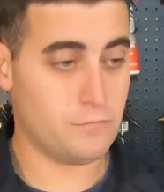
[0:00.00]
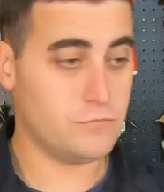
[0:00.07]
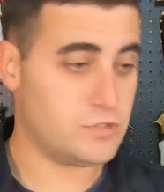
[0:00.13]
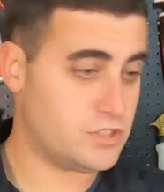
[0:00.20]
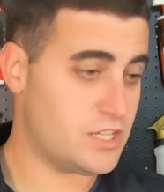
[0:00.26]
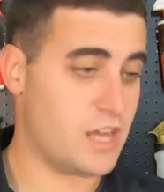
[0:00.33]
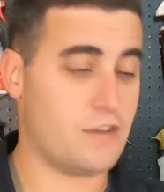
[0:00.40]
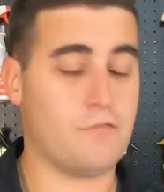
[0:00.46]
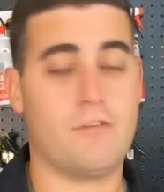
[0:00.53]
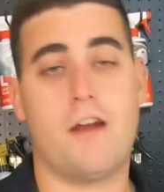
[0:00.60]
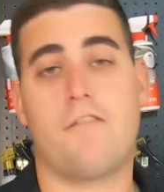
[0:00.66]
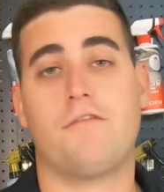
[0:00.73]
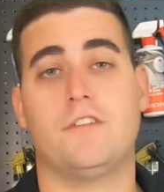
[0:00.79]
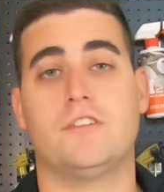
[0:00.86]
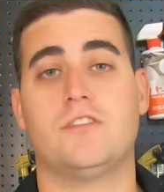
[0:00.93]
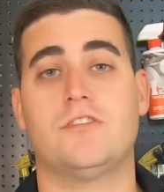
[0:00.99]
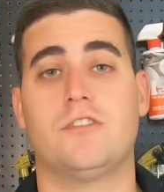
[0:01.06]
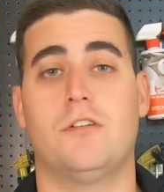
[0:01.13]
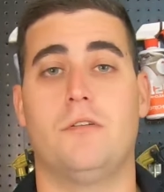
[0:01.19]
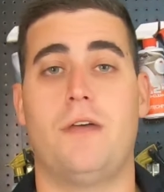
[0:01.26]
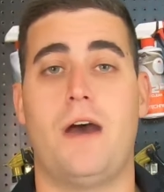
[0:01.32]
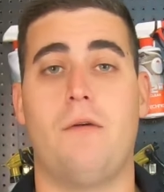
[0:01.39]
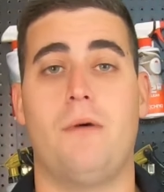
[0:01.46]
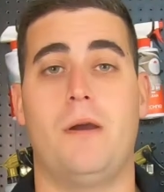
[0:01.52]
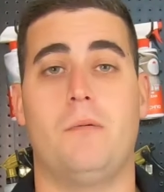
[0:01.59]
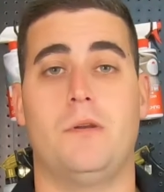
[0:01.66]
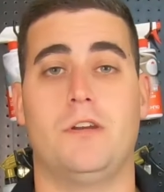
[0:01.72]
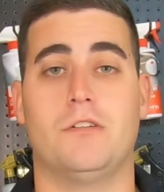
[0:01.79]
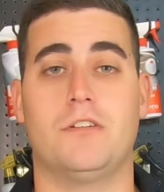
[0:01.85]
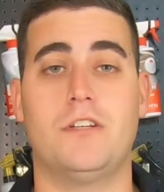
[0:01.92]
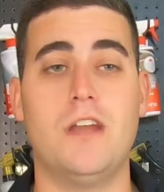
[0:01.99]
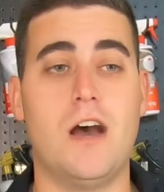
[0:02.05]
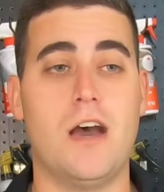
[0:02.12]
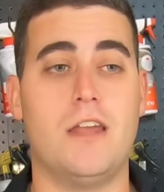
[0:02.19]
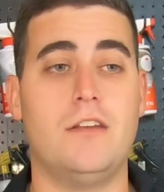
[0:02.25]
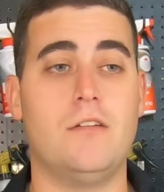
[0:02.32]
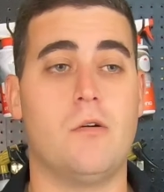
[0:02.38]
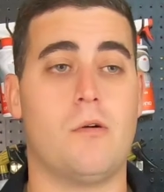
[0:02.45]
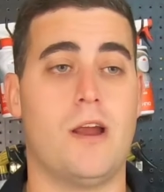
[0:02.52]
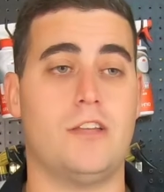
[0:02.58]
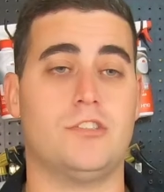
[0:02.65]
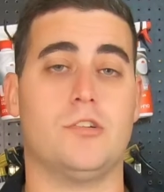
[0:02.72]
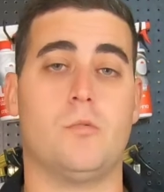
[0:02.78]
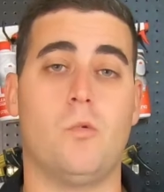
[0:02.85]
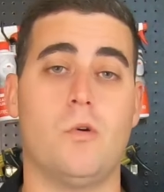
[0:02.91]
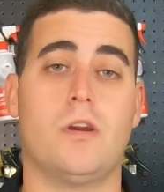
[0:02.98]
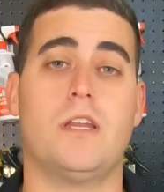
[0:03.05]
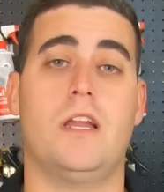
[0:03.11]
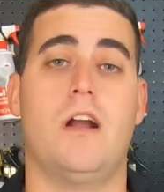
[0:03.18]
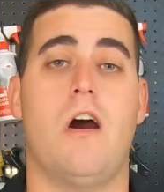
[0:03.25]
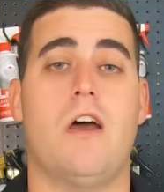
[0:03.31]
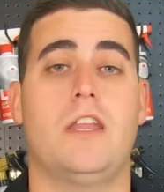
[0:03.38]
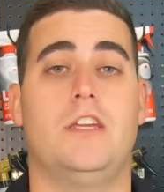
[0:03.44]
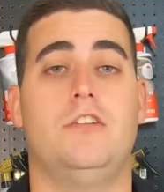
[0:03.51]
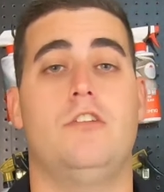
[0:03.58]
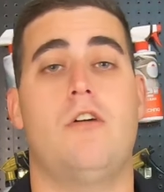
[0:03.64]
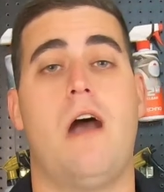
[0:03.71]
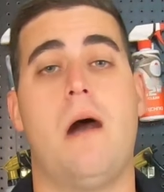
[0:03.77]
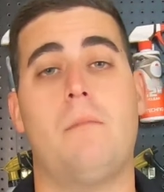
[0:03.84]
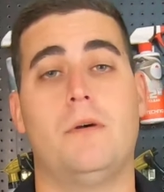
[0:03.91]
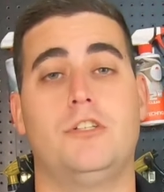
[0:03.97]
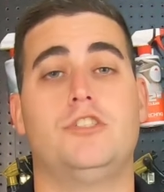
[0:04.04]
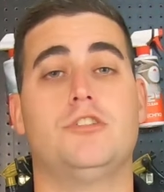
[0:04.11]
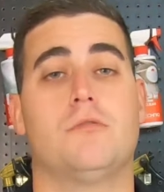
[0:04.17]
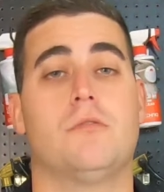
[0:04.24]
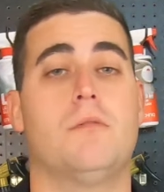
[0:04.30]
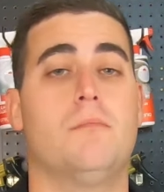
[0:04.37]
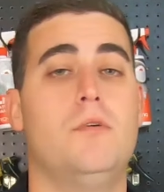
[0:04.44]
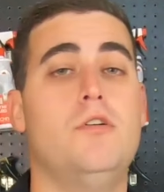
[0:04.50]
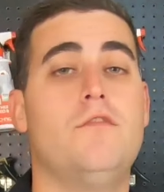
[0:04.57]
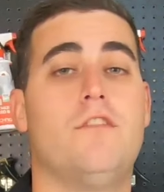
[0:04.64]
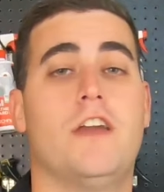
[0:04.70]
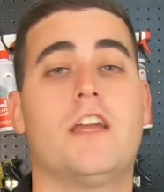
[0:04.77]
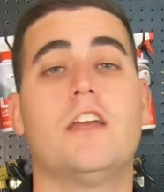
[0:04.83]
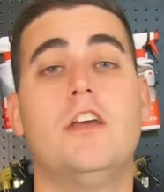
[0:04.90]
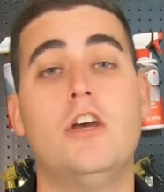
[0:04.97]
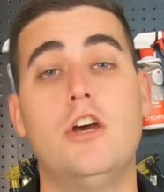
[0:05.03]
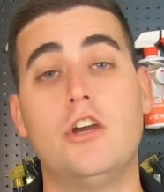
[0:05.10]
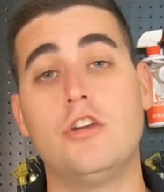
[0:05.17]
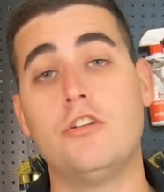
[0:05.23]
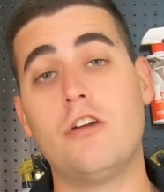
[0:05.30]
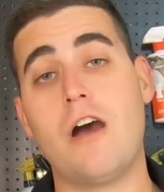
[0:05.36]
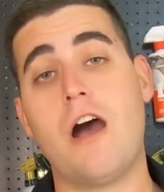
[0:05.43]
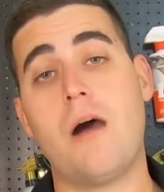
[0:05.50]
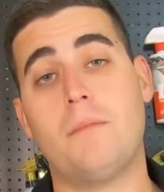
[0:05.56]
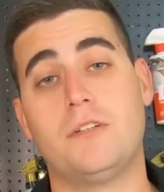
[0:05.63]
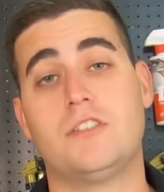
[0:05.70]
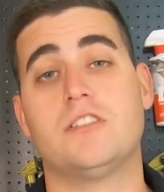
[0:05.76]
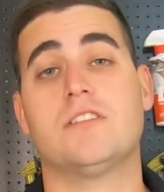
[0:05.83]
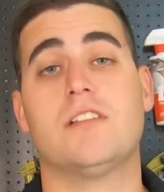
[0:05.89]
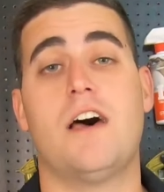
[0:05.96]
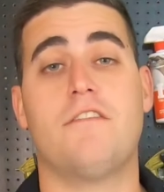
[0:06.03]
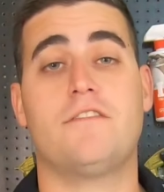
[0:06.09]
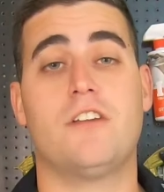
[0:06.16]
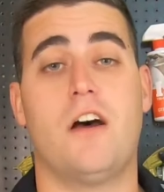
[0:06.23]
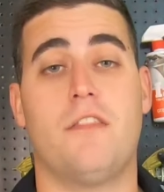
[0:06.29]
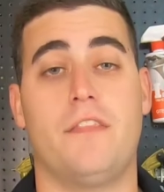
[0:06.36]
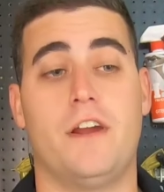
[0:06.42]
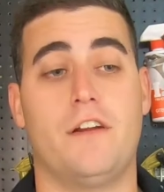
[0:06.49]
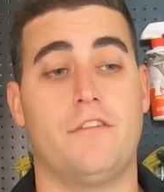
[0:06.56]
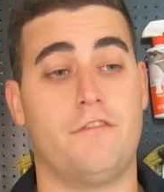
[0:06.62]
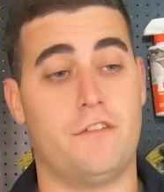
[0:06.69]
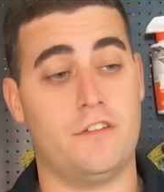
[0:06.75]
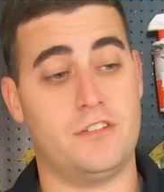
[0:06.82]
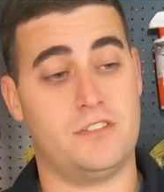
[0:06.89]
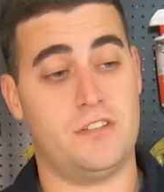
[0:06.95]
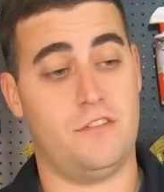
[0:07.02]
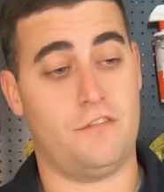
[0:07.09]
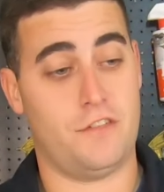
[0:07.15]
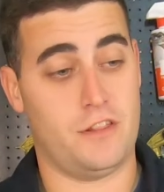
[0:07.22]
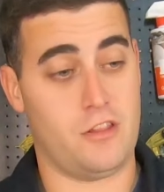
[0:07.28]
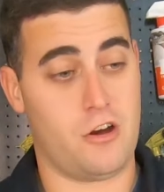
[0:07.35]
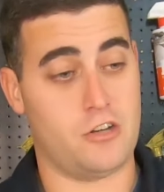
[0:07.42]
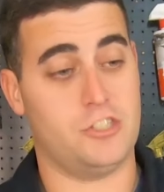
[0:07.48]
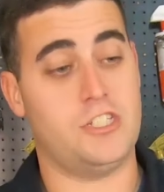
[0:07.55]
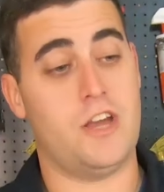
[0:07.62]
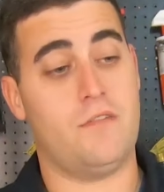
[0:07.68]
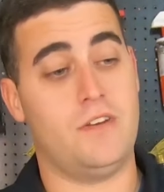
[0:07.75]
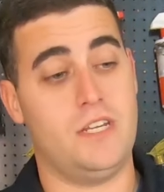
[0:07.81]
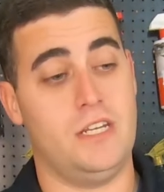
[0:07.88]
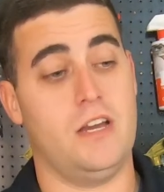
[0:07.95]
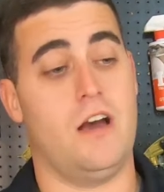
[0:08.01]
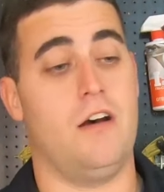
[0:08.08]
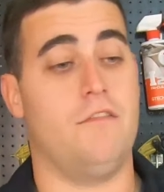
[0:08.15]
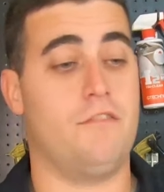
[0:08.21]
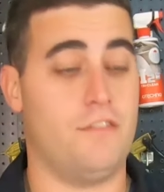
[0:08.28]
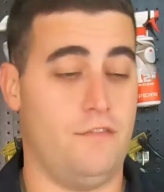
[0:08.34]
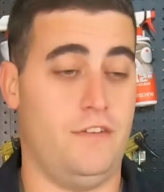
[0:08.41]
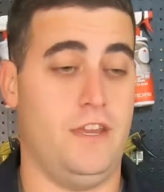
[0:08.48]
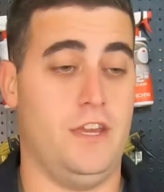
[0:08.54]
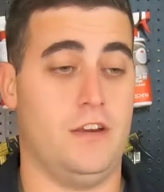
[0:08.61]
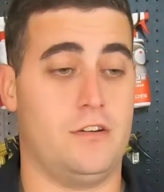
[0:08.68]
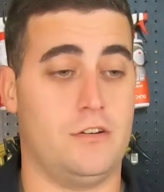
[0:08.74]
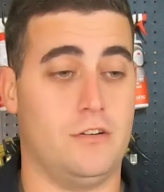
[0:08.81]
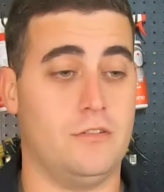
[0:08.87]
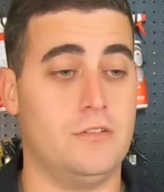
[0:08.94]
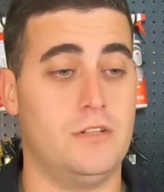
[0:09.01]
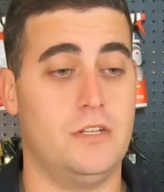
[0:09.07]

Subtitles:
set of reference, so that way when you're done or as you're working on it, you know how much you're removing, you know how much is left on there for the longevity of the vehicle.